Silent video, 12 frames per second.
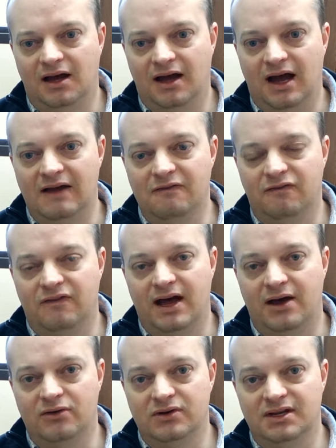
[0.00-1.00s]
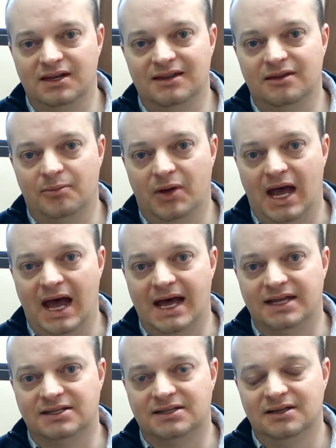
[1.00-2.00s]
I've found in the
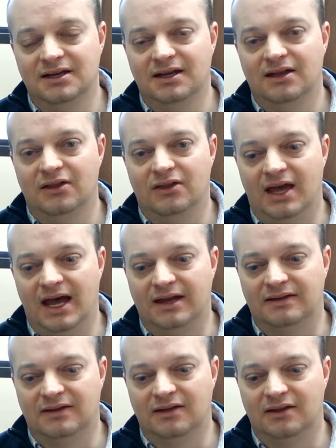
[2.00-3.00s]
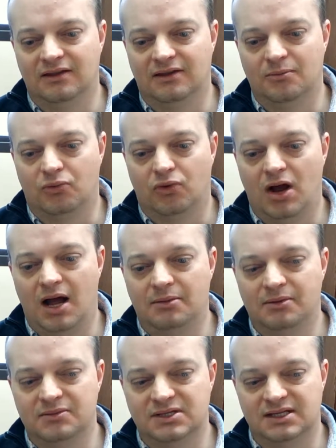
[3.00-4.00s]
past that the
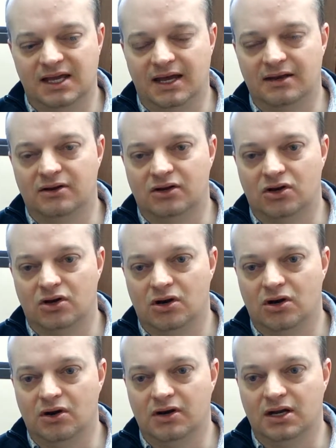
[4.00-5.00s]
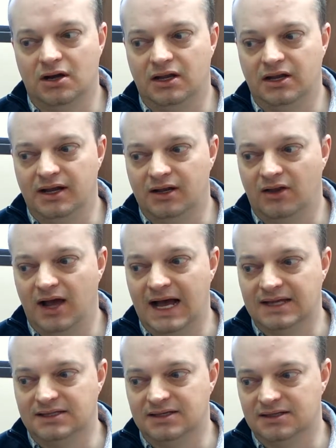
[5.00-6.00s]
problems that occur in online
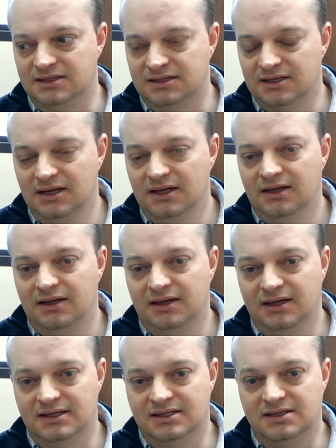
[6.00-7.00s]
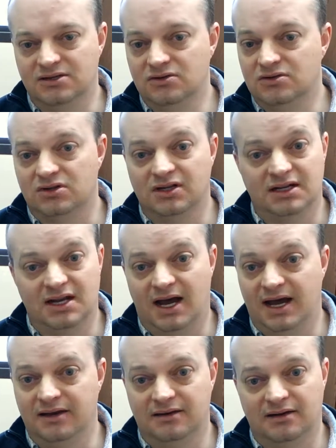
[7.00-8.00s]
classes is usually
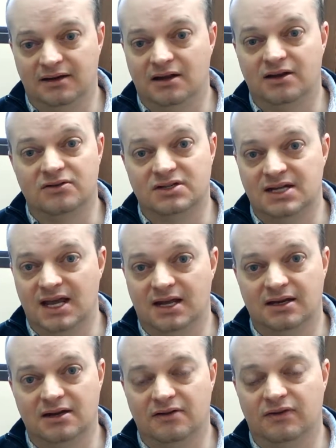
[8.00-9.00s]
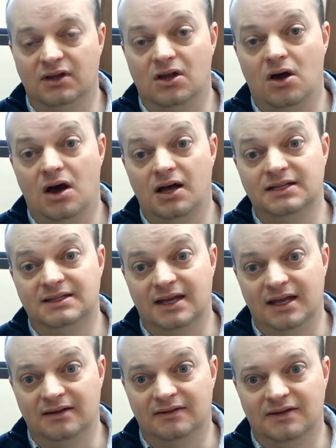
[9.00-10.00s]
not an understanding of the
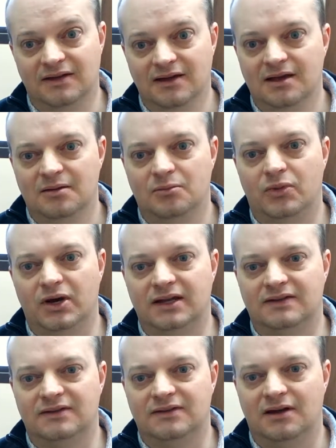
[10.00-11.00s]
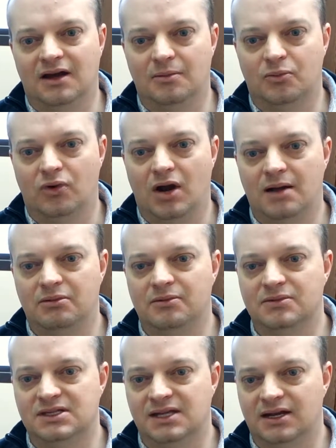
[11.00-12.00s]
content, but
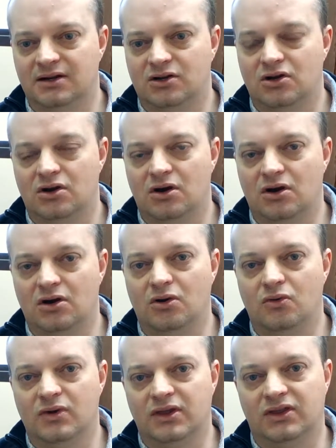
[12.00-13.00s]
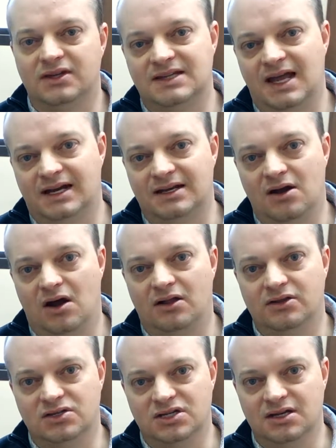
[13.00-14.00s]
problems that occur with the
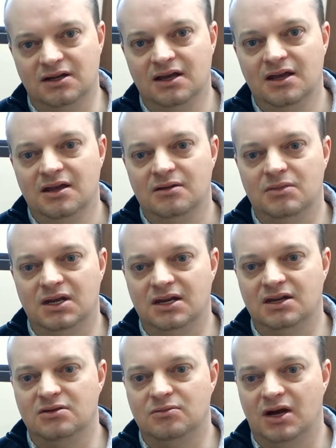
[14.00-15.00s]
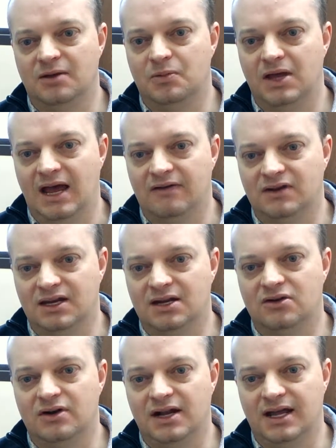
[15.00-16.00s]
technology, meaning you might be having
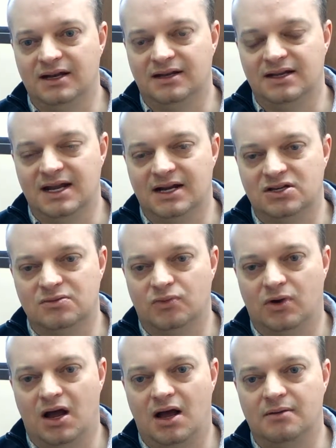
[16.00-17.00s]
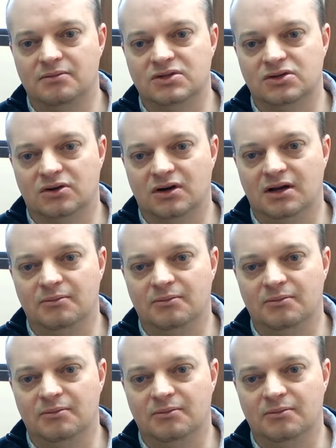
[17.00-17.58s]
internet connection problems, or a